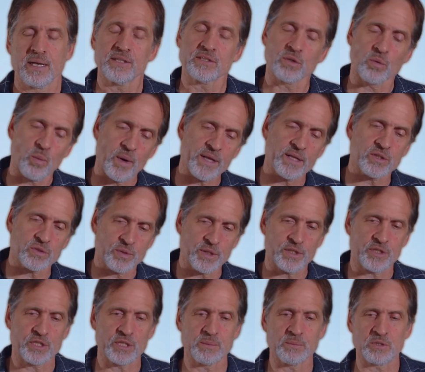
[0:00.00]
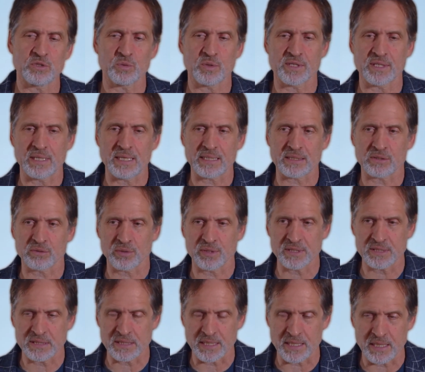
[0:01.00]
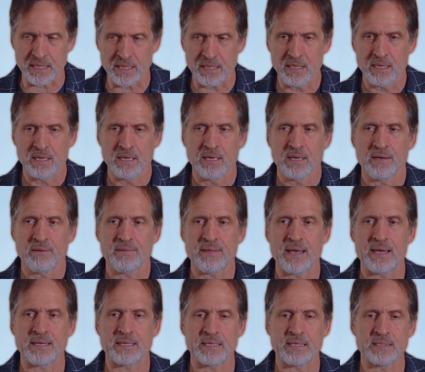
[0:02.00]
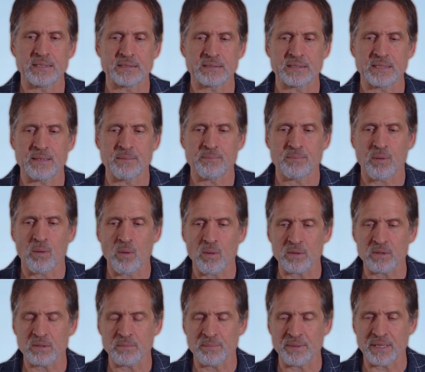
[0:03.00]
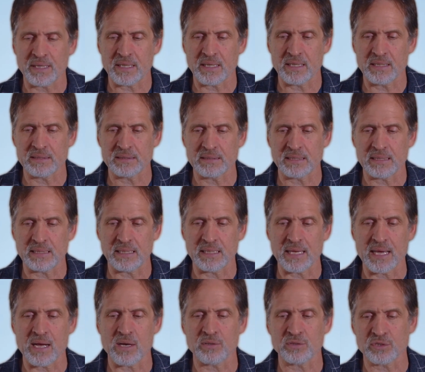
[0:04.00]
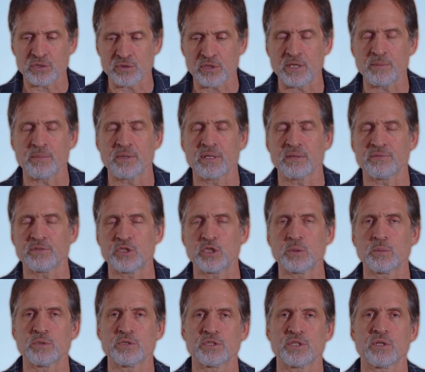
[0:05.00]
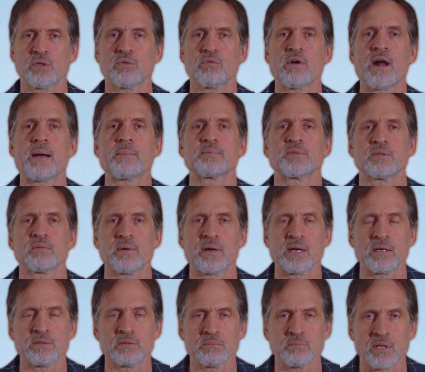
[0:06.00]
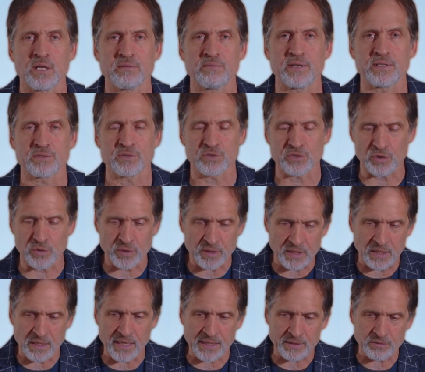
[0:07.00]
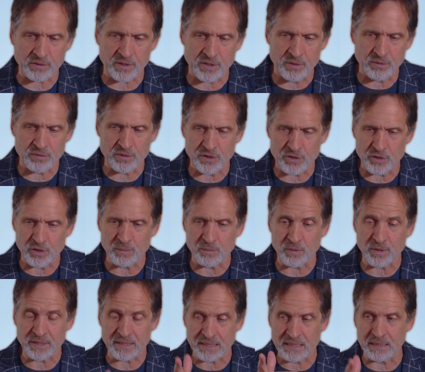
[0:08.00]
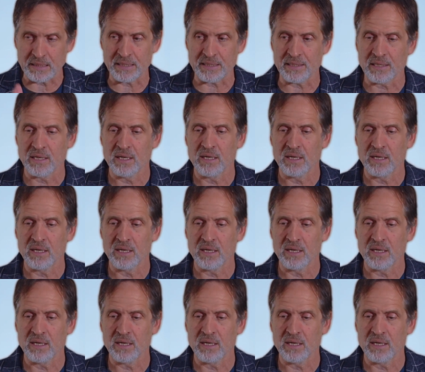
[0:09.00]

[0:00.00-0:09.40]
It's a way to treat tumors with electricity that is important because it allows treatment of tumors that are wrapped around blood vessels. You can electrocute the tumor and kill it